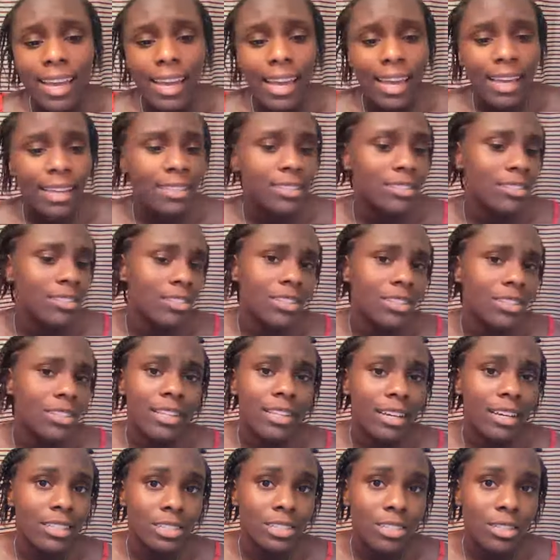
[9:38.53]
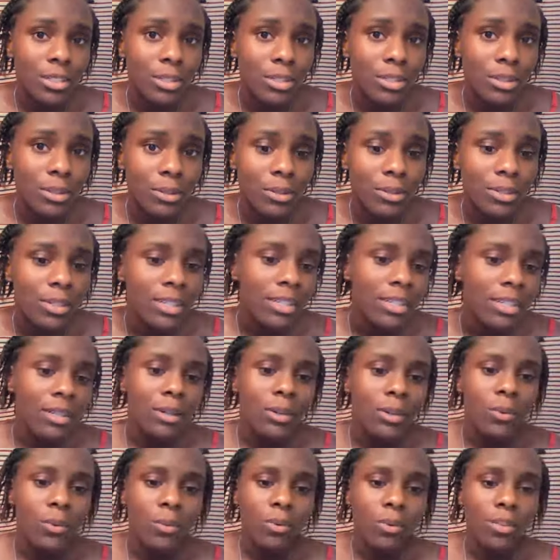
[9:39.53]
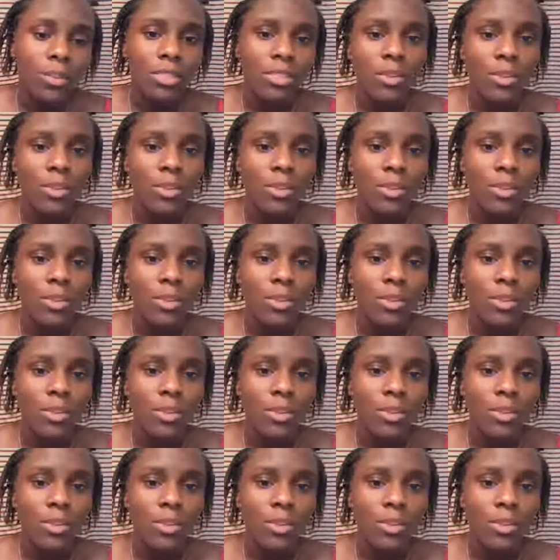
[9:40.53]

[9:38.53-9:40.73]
and good luck to you with